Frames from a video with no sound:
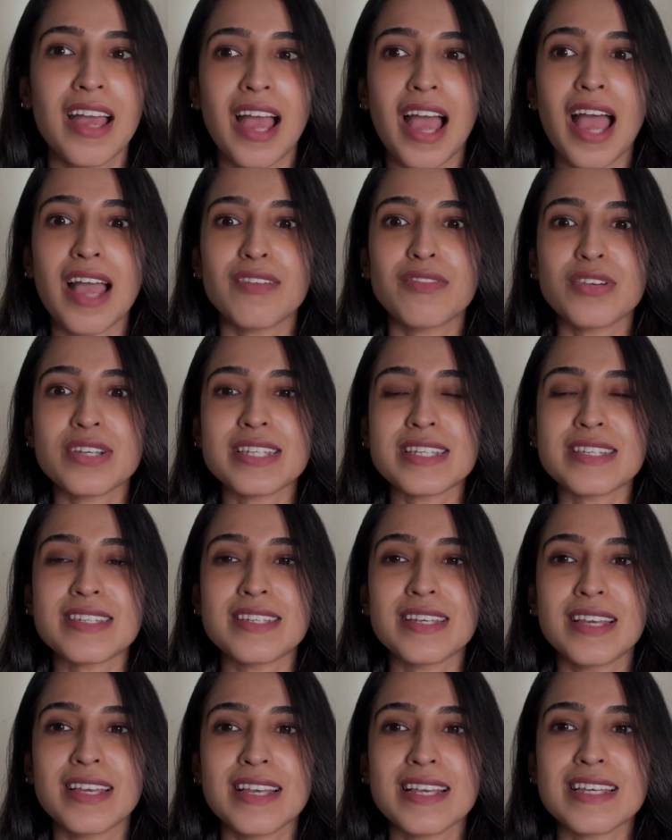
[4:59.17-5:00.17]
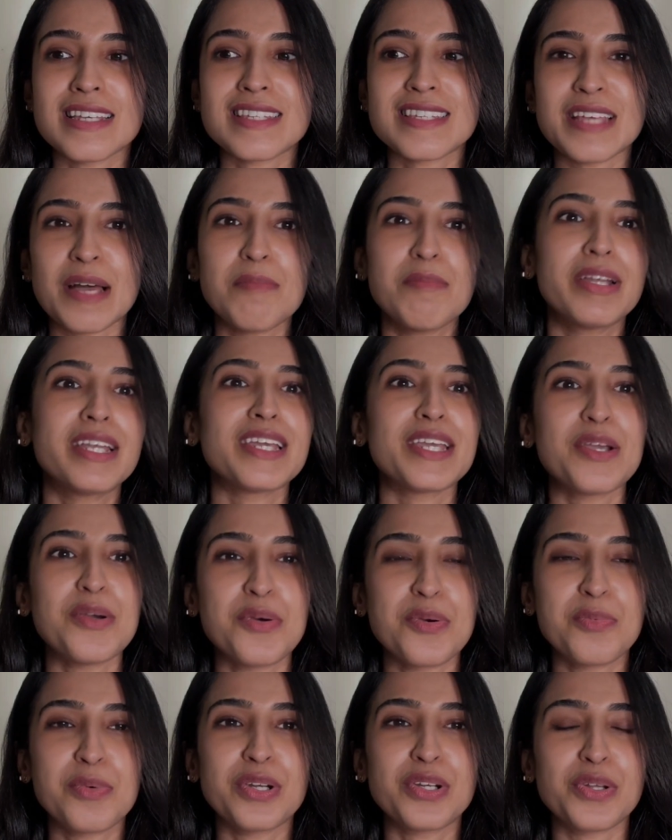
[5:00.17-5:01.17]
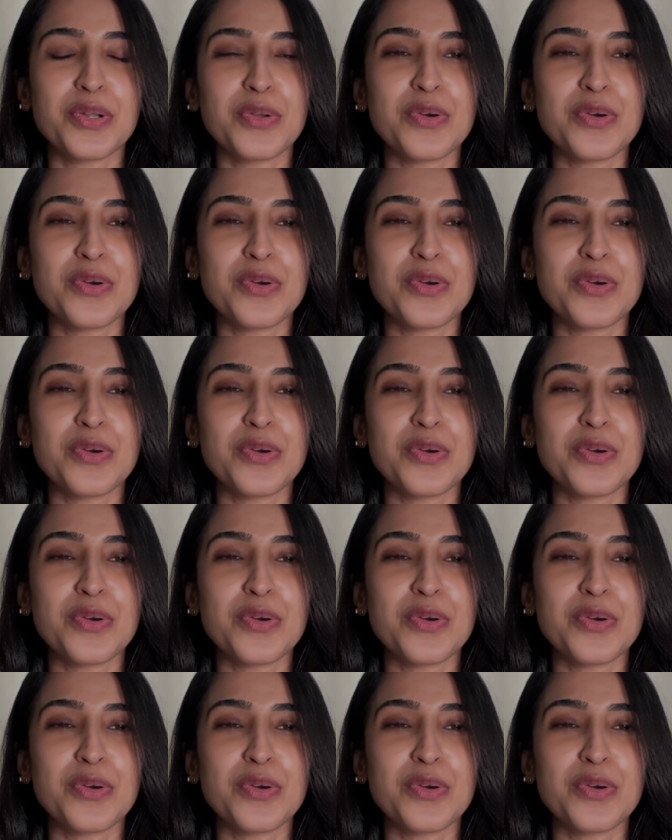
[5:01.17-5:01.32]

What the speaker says: I was Somebody who would,